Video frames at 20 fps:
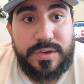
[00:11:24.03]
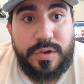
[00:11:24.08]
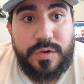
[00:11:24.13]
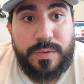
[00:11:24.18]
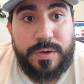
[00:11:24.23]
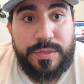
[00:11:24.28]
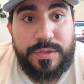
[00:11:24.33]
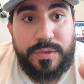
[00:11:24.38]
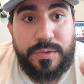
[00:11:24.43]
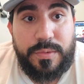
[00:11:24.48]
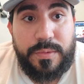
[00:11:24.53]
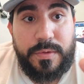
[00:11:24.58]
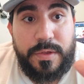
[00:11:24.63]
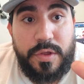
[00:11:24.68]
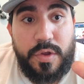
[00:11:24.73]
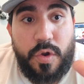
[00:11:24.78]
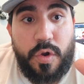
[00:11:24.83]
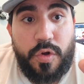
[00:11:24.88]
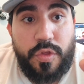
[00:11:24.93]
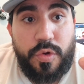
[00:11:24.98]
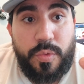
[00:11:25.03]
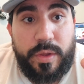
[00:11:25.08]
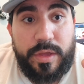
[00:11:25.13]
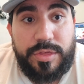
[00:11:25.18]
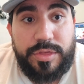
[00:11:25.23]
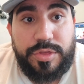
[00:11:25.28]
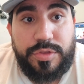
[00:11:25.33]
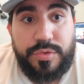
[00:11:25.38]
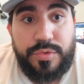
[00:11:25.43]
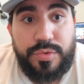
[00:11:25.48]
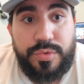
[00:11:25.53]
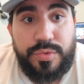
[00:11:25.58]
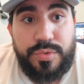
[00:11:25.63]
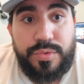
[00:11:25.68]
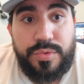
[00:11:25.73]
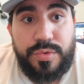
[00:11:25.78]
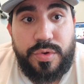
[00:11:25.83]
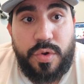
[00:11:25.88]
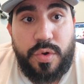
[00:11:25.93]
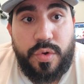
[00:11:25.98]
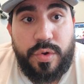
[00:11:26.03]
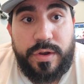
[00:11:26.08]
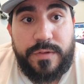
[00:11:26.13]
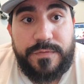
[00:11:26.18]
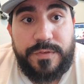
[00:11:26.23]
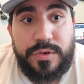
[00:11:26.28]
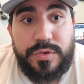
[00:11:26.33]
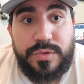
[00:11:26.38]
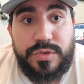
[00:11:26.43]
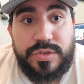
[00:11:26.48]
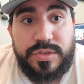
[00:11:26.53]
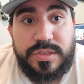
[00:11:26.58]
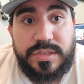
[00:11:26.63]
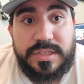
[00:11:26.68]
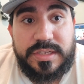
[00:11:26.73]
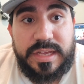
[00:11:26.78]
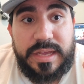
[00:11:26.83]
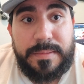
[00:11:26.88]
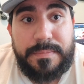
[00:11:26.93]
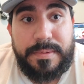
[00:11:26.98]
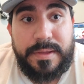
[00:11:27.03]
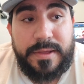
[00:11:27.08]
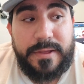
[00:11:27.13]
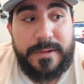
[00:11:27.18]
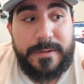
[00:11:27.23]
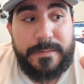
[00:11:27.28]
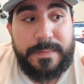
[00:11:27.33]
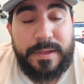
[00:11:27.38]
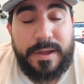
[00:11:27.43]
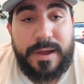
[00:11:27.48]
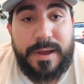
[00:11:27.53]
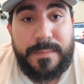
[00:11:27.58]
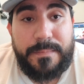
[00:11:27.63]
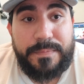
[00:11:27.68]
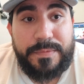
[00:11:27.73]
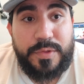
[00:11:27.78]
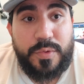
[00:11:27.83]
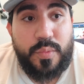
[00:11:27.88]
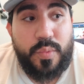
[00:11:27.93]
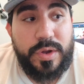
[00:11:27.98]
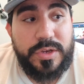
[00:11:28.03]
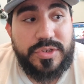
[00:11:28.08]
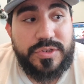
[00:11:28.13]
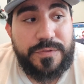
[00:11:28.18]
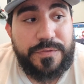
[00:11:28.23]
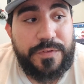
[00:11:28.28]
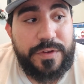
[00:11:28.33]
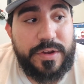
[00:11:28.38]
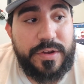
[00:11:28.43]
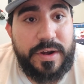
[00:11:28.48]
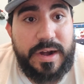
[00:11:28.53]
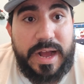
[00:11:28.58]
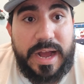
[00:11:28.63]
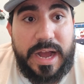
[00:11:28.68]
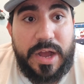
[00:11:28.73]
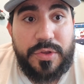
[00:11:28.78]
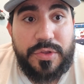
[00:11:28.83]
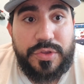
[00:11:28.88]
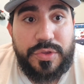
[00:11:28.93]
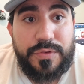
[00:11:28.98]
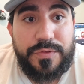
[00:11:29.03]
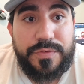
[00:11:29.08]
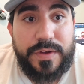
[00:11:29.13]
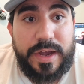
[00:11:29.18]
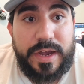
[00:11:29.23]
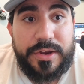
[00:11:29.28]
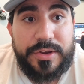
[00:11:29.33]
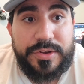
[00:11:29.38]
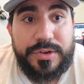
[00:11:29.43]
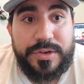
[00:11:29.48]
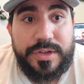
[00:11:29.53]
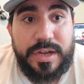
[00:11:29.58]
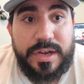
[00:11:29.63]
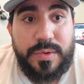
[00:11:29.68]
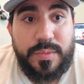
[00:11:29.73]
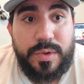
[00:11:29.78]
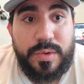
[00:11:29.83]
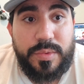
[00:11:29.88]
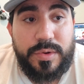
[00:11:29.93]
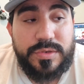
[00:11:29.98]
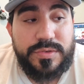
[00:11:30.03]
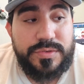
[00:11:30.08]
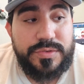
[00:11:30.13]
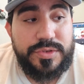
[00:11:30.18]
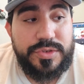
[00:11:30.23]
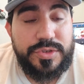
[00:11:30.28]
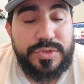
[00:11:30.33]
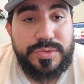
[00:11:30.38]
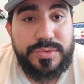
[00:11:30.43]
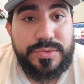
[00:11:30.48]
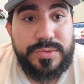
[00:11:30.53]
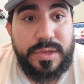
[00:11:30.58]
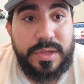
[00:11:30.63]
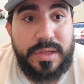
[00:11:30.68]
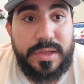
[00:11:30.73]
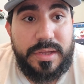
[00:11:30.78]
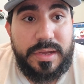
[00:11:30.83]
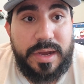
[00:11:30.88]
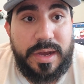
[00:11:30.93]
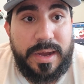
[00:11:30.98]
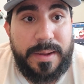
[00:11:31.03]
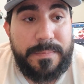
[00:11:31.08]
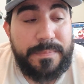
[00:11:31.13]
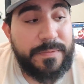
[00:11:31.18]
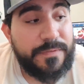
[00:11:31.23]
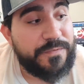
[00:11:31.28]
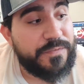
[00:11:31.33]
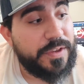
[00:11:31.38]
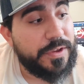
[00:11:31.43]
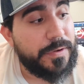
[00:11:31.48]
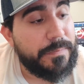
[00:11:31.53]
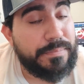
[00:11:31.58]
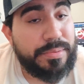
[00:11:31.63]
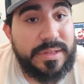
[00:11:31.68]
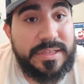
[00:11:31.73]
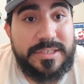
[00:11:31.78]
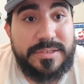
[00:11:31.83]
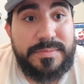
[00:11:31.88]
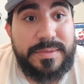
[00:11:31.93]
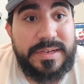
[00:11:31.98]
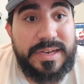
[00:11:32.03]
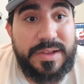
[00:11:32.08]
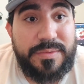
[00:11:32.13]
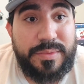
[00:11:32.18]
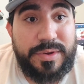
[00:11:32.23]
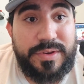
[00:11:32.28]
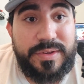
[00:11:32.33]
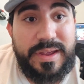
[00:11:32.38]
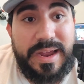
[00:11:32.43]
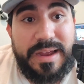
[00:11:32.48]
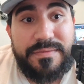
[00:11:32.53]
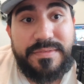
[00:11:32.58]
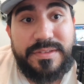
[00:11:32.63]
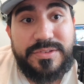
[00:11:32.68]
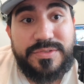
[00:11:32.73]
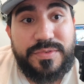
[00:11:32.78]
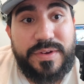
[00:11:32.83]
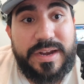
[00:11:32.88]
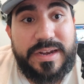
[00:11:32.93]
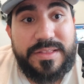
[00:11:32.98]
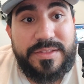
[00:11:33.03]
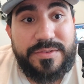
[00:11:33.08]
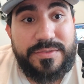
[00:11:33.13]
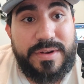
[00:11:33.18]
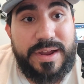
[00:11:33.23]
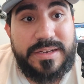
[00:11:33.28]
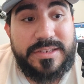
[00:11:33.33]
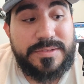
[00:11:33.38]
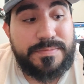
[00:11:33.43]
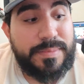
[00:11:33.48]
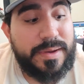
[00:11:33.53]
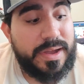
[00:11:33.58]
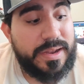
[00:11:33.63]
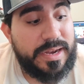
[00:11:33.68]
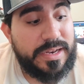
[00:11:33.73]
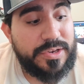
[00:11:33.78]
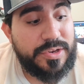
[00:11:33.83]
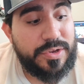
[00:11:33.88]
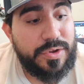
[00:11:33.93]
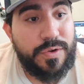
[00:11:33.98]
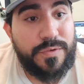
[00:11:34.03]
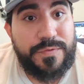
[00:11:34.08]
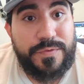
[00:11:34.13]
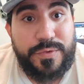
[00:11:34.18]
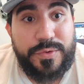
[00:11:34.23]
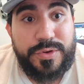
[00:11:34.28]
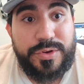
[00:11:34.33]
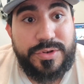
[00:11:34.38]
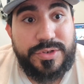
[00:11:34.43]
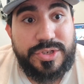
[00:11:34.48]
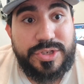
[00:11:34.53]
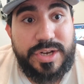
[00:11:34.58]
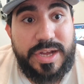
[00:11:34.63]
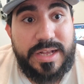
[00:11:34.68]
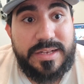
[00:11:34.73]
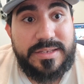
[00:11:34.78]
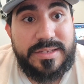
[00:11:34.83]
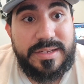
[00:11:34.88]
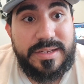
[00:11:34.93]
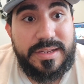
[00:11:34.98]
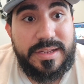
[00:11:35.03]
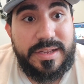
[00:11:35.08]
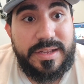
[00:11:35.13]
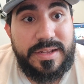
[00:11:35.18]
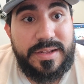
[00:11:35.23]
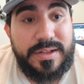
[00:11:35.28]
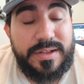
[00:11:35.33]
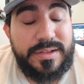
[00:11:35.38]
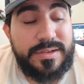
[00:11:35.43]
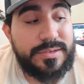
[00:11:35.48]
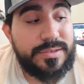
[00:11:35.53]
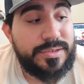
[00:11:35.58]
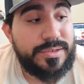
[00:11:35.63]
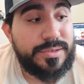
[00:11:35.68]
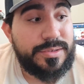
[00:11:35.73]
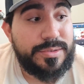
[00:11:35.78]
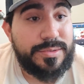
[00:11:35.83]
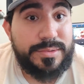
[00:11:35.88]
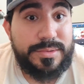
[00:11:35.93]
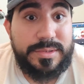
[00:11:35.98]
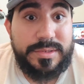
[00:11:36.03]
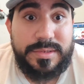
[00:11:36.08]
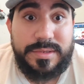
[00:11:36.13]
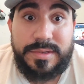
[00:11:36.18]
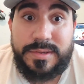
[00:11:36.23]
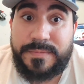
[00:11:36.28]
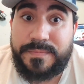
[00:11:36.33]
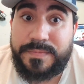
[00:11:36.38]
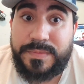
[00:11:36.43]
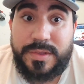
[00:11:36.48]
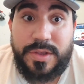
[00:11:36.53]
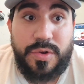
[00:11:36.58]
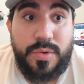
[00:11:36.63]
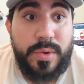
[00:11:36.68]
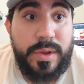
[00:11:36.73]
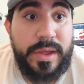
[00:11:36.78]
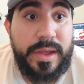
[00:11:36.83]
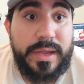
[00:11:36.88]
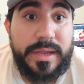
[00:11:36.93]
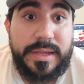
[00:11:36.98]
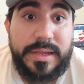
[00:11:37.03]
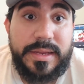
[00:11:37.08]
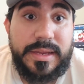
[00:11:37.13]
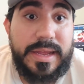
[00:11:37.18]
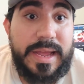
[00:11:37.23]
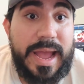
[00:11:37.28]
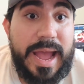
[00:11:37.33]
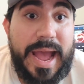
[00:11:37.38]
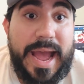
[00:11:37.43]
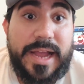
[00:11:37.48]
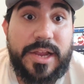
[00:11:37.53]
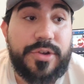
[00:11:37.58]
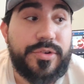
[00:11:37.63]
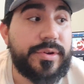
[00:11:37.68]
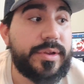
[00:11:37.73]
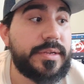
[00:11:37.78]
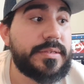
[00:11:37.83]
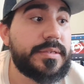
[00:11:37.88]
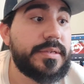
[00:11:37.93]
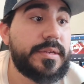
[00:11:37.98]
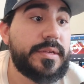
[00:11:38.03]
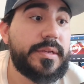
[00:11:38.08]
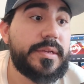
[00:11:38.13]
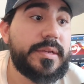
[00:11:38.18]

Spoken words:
or whether you all the way through, or if you do just a tip, once you figure out how you fire your gun, what works for you, finger placement, and when you have this right on the right spot and you go for your shots, dude, quick, accurate.